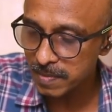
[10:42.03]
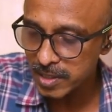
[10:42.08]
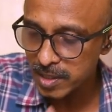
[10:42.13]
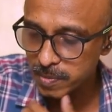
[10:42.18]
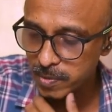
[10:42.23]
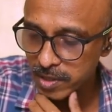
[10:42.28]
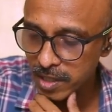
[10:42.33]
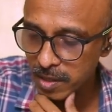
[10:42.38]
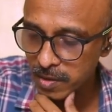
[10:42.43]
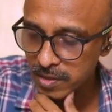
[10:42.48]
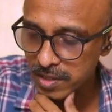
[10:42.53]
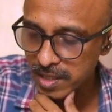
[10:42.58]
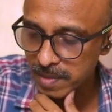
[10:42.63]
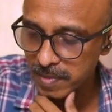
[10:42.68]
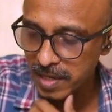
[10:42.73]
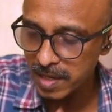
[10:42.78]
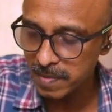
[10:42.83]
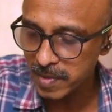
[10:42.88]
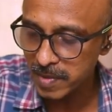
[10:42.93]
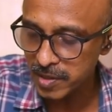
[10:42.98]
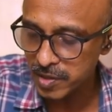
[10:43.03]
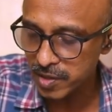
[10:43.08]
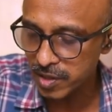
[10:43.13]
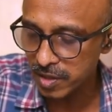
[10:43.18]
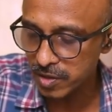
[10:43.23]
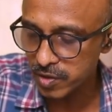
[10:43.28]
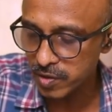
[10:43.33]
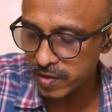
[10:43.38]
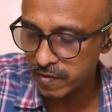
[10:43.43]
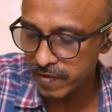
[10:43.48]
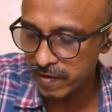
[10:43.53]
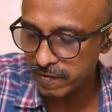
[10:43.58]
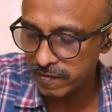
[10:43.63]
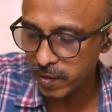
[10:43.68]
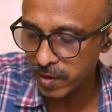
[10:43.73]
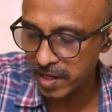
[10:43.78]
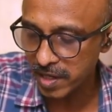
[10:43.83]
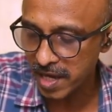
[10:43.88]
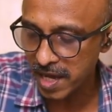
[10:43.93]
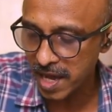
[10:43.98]
Let me just put down some elements here. So if
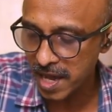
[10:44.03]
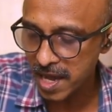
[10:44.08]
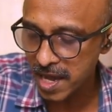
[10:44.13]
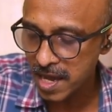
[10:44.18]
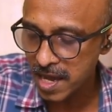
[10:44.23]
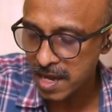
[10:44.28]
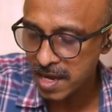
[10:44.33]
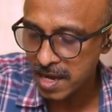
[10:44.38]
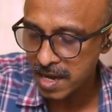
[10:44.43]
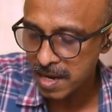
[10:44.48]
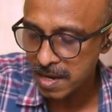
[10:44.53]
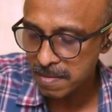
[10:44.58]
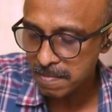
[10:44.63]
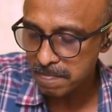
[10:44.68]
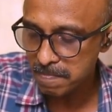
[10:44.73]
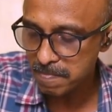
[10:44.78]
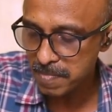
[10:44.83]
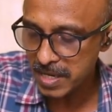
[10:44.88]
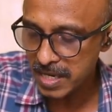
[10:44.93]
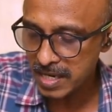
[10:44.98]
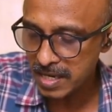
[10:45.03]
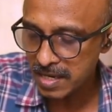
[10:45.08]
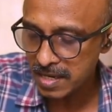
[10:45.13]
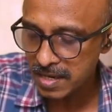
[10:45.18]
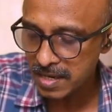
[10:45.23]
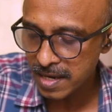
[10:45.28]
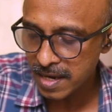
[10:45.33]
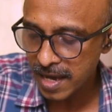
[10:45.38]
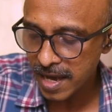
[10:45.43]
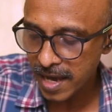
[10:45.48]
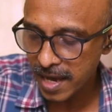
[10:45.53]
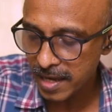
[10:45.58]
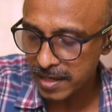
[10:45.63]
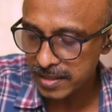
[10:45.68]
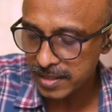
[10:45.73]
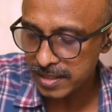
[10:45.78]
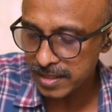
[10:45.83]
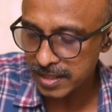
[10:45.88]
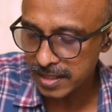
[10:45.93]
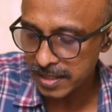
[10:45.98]
I've got A, B,
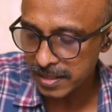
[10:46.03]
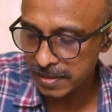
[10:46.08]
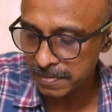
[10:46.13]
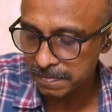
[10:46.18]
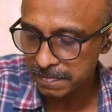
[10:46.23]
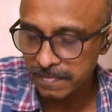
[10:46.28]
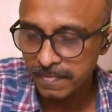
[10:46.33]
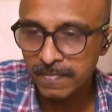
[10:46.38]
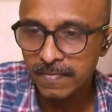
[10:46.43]
and C,